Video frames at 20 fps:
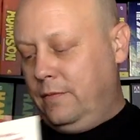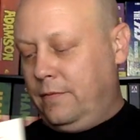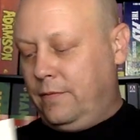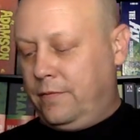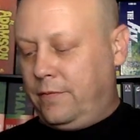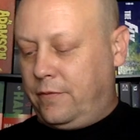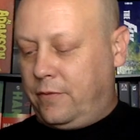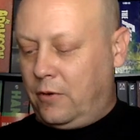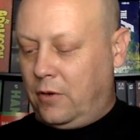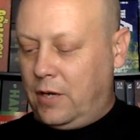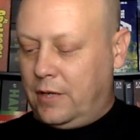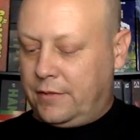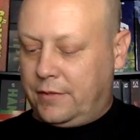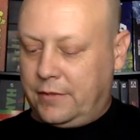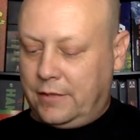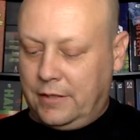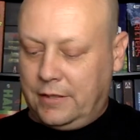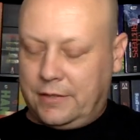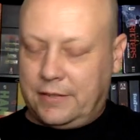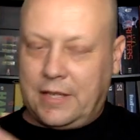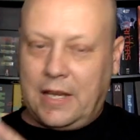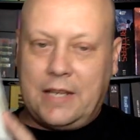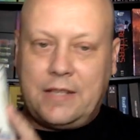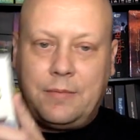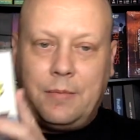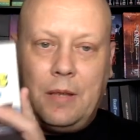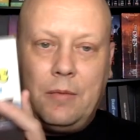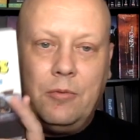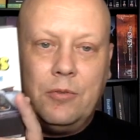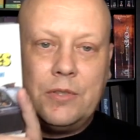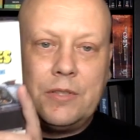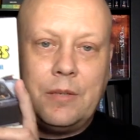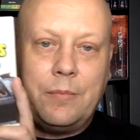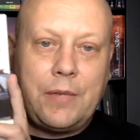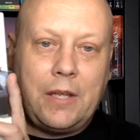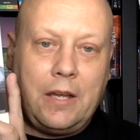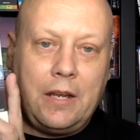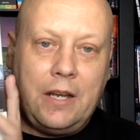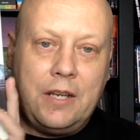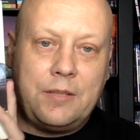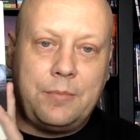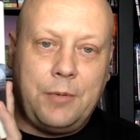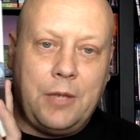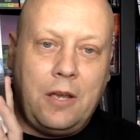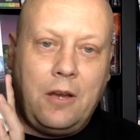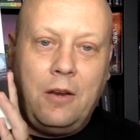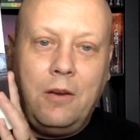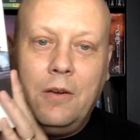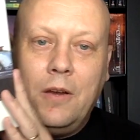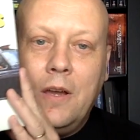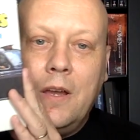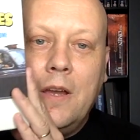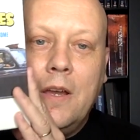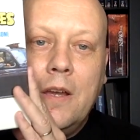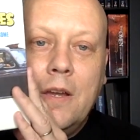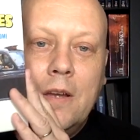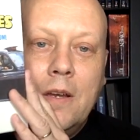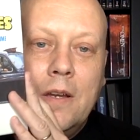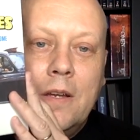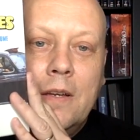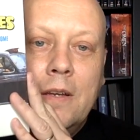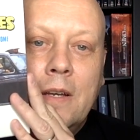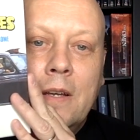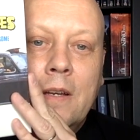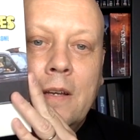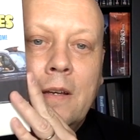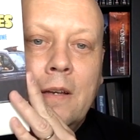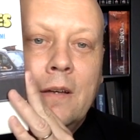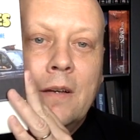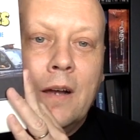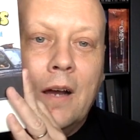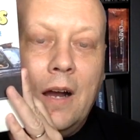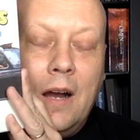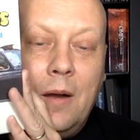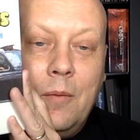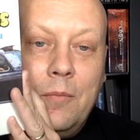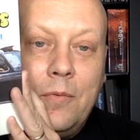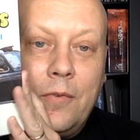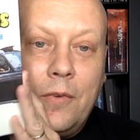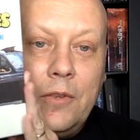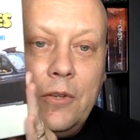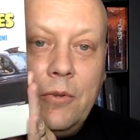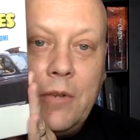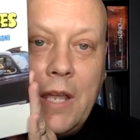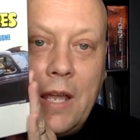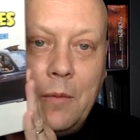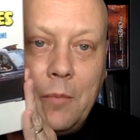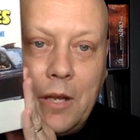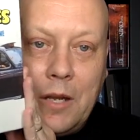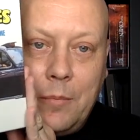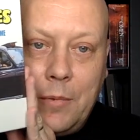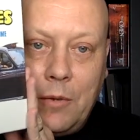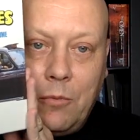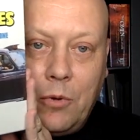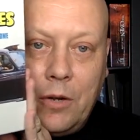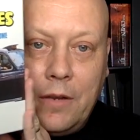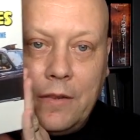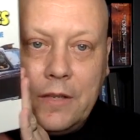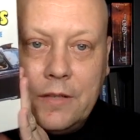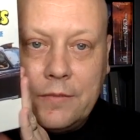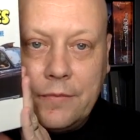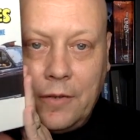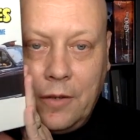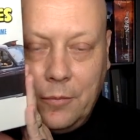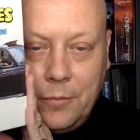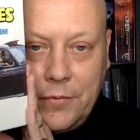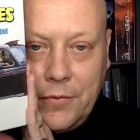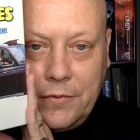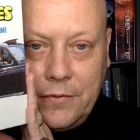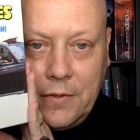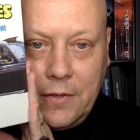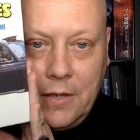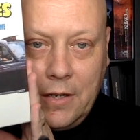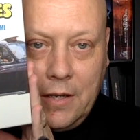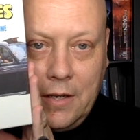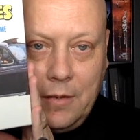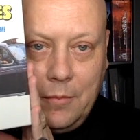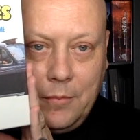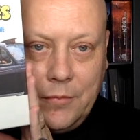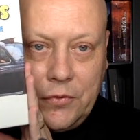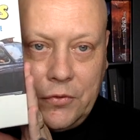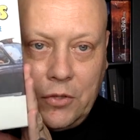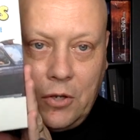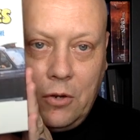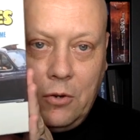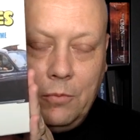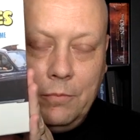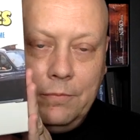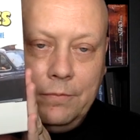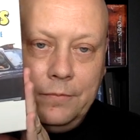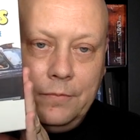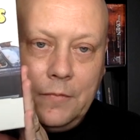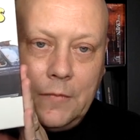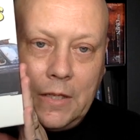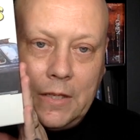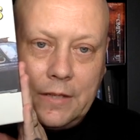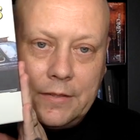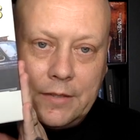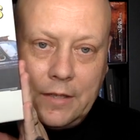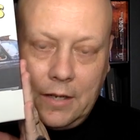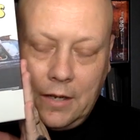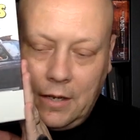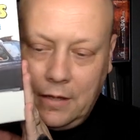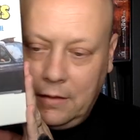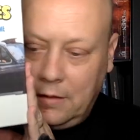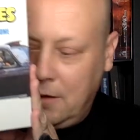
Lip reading: For us in the States, maybe it was something on HBO. For the UK, it might have been one of these films. So, like I said, I